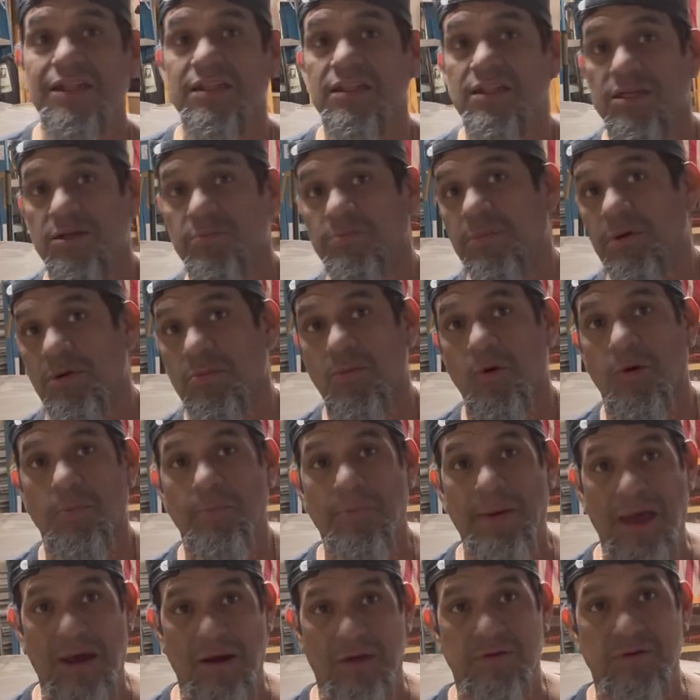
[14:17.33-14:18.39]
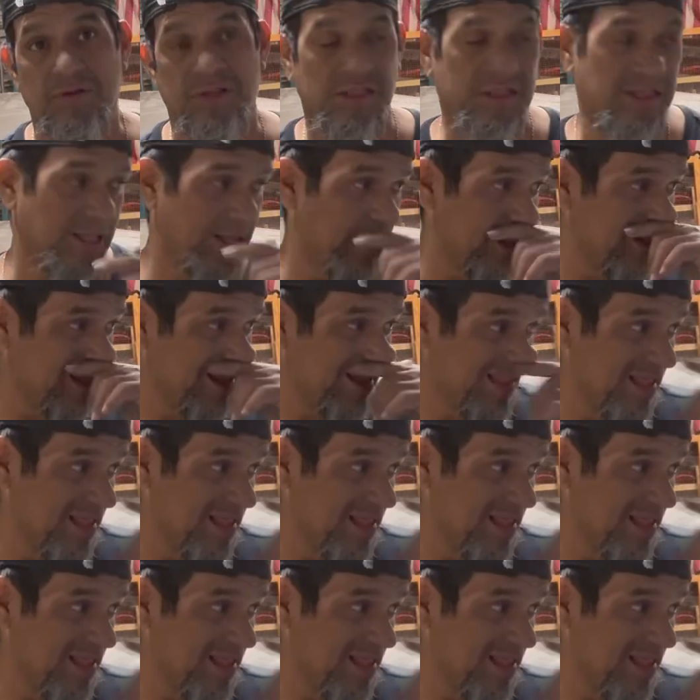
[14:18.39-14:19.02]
a little bit more power than that